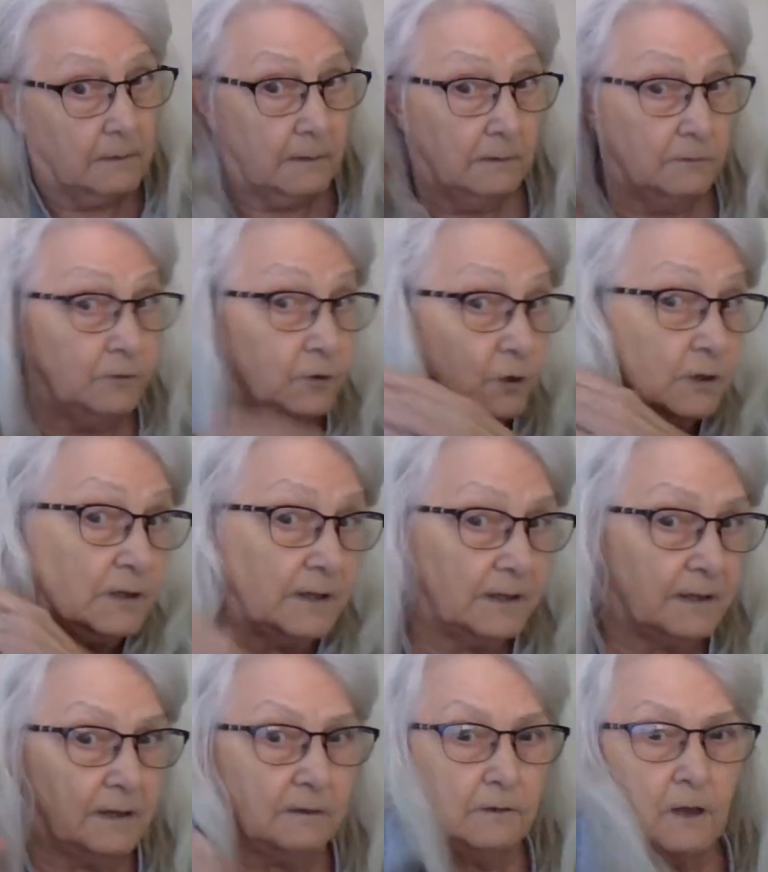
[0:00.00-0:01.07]
Look at
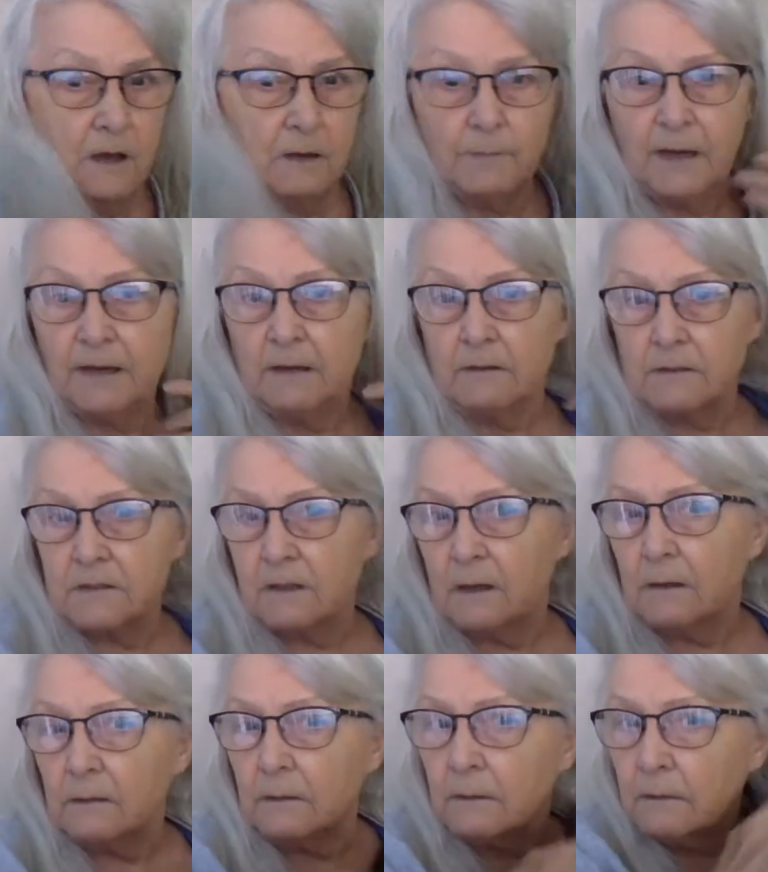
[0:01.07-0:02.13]
how long my hair's
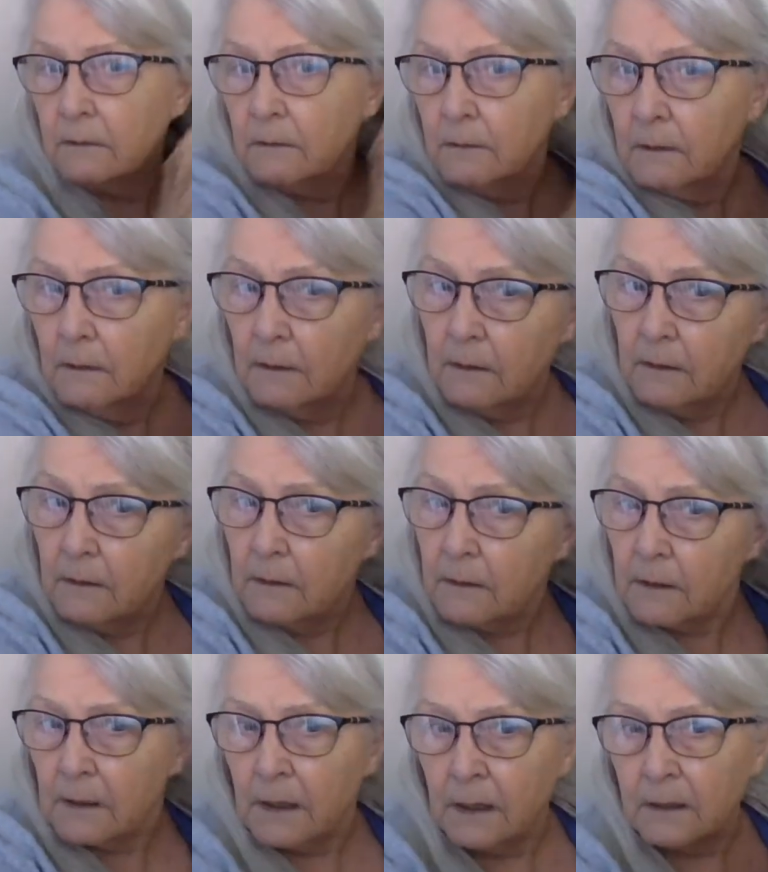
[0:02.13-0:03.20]
gotten.
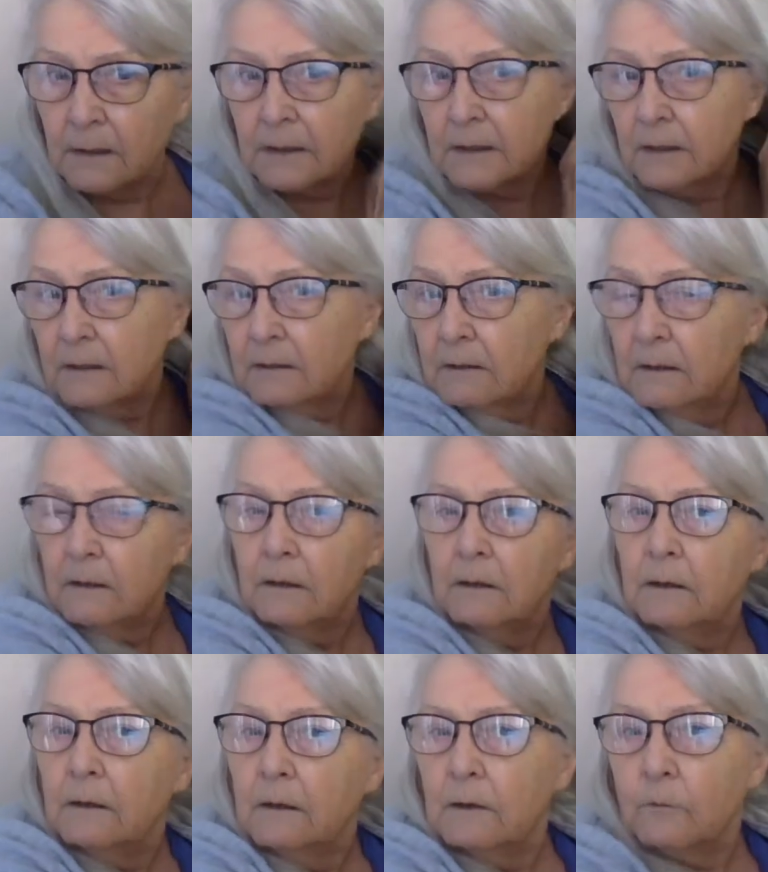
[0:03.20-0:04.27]
Golly,
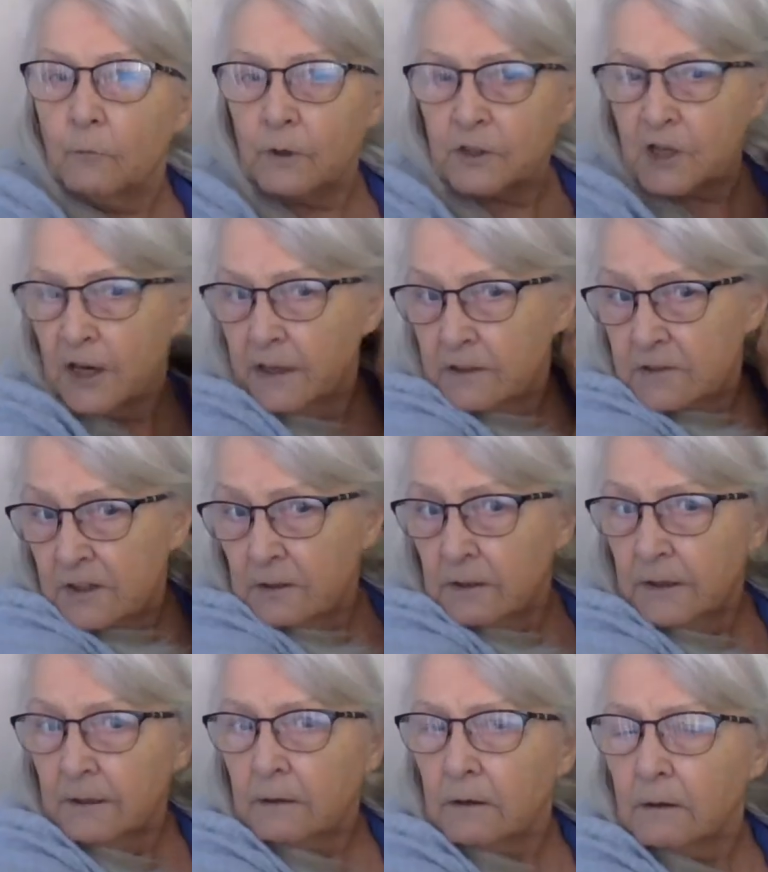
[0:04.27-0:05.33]
witch hazel
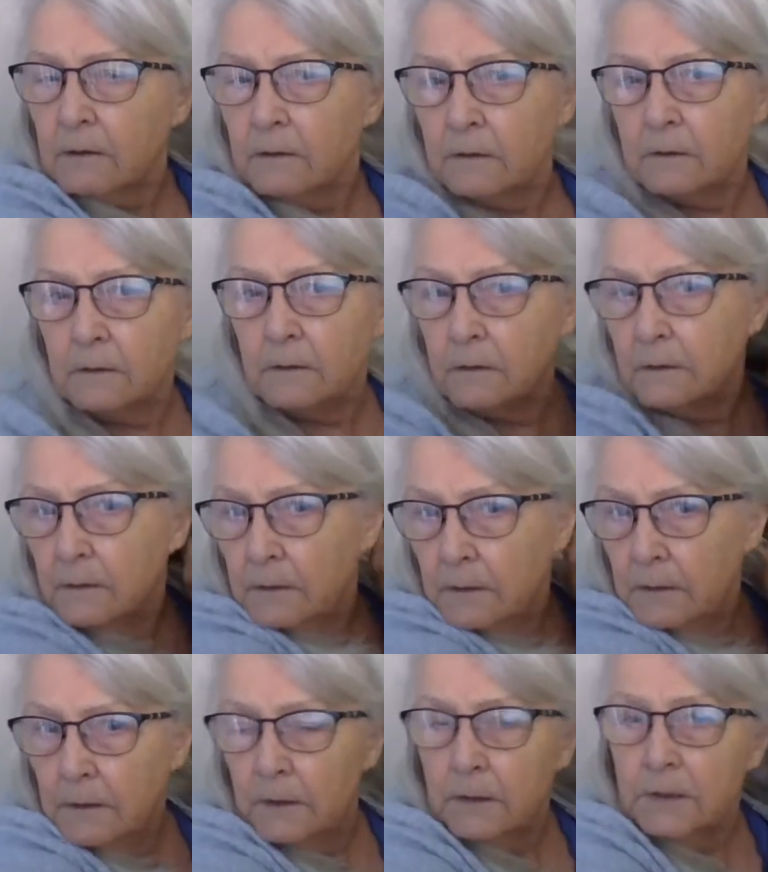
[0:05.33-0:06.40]
hair.
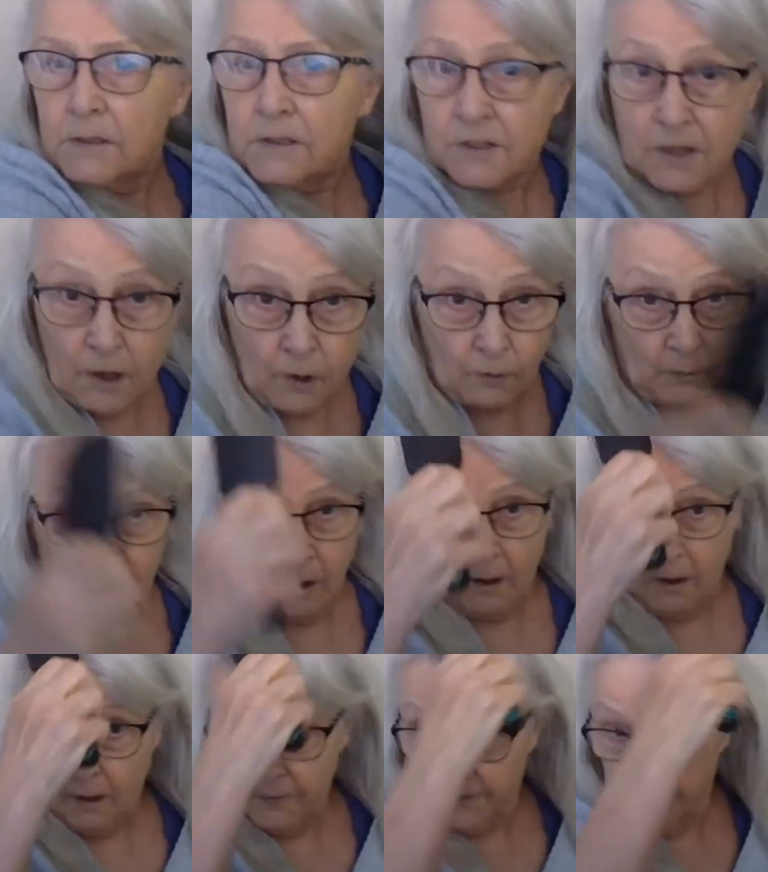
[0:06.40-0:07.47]
So
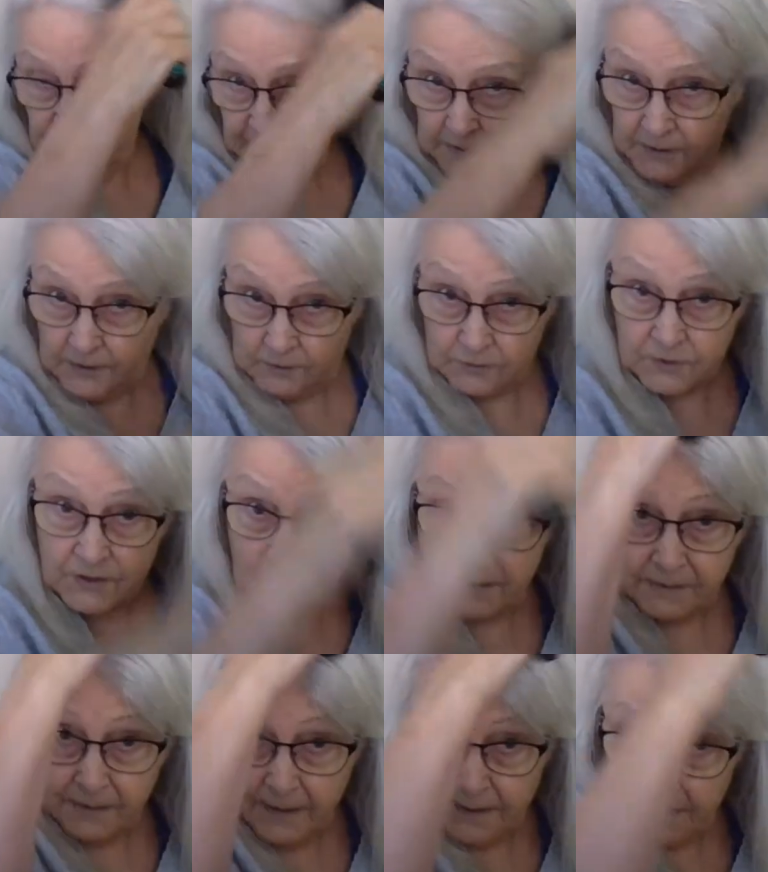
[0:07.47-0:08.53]
all the videos that
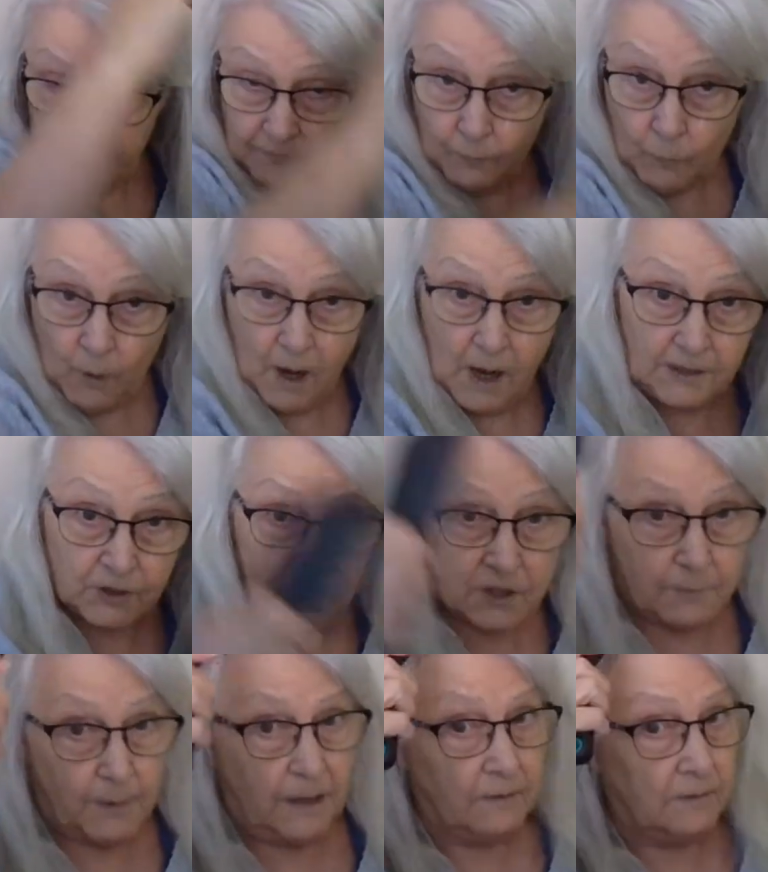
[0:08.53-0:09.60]
I've watched
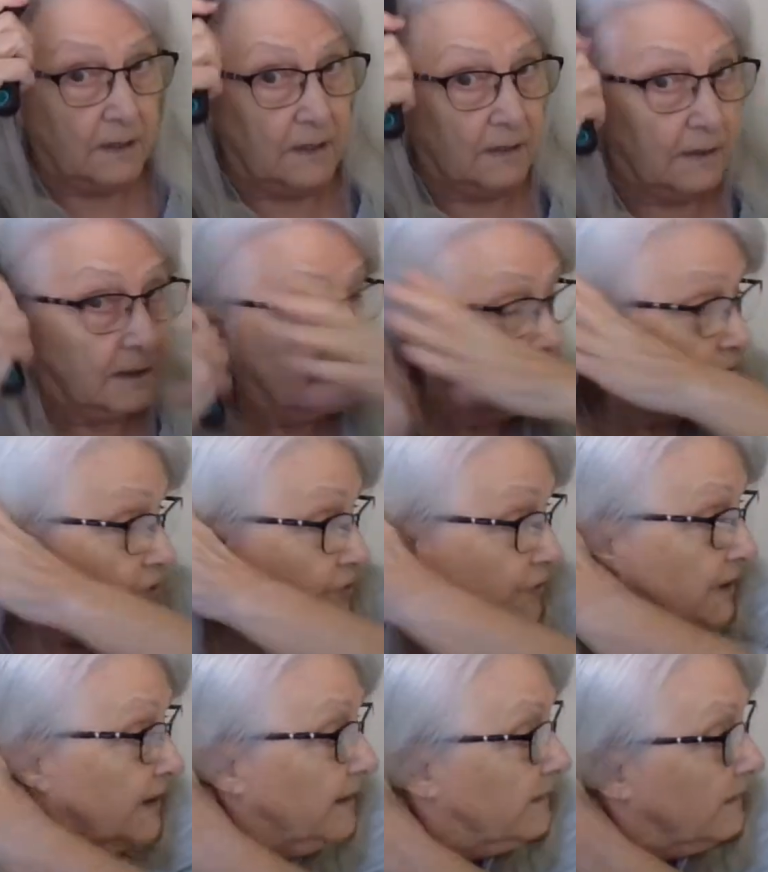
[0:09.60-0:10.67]
about how to cut your
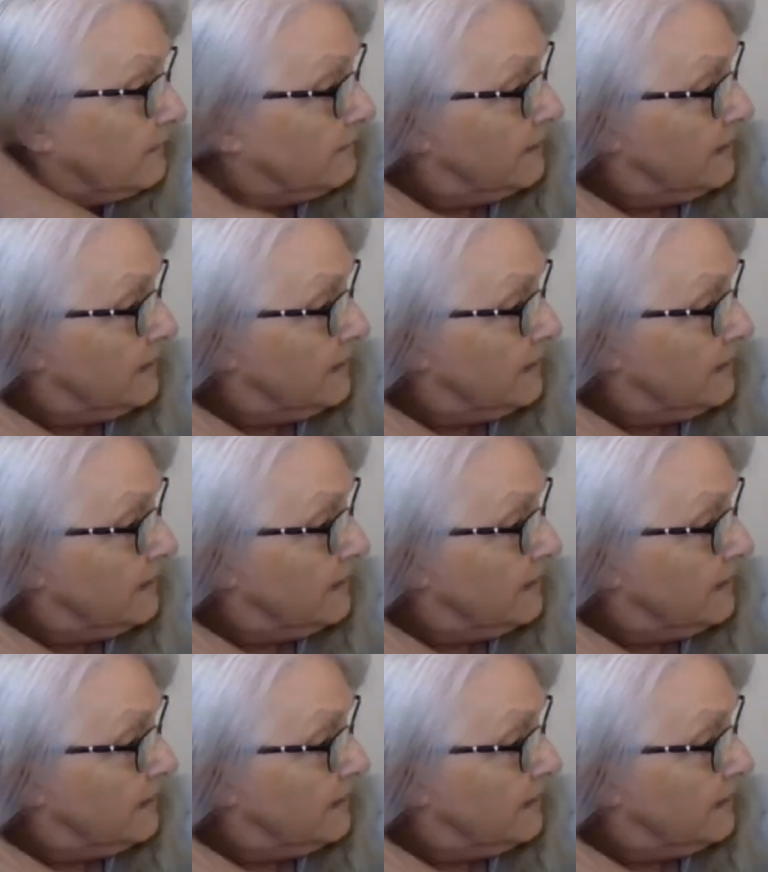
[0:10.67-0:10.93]
hair